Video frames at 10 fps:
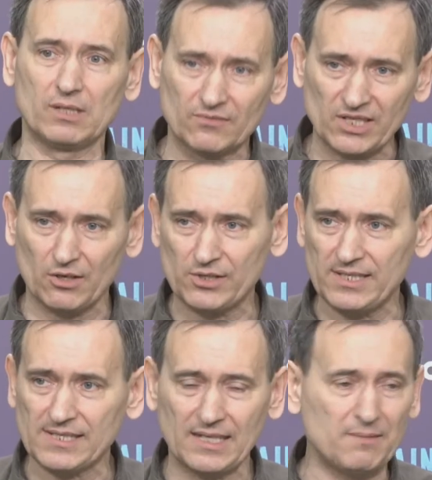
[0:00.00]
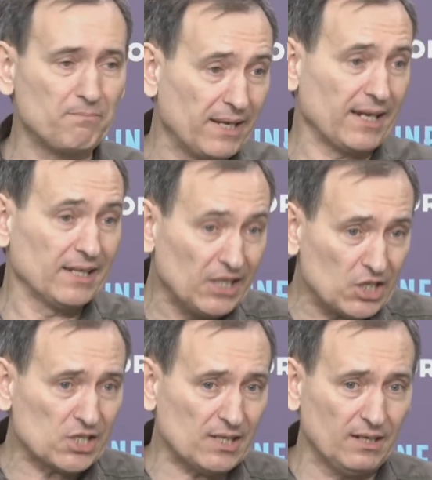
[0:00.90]
century 16,
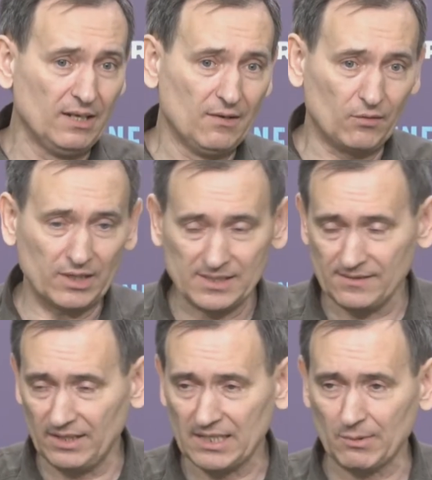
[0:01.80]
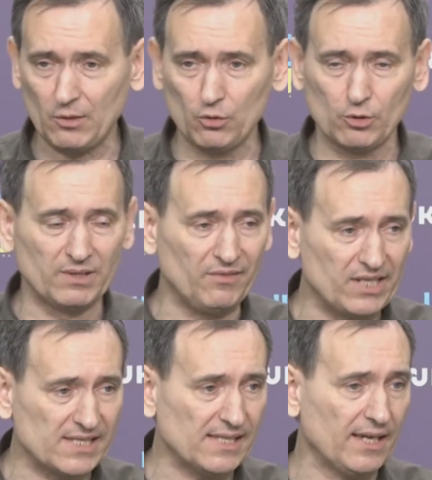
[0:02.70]
17, and then Soviet
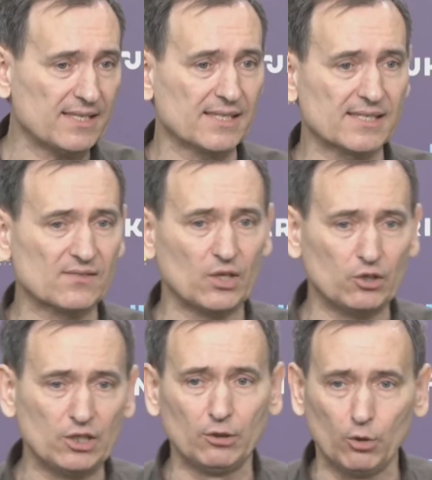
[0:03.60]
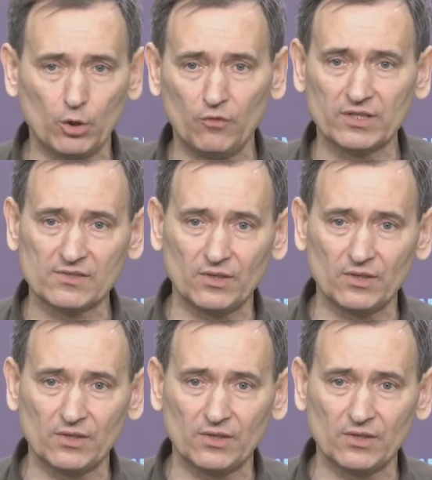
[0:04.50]
Union, Russian Empire.